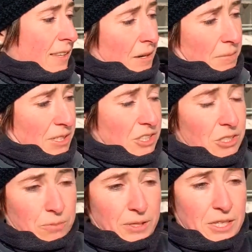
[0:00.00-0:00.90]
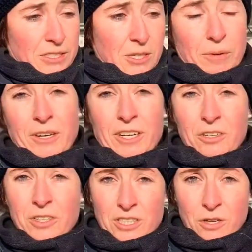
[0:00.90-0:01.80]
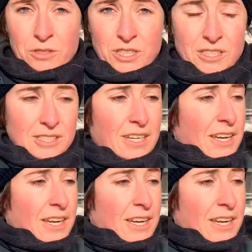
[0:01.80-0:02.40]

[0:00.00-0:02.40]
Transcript: then it means she'll be subclinical ketosis.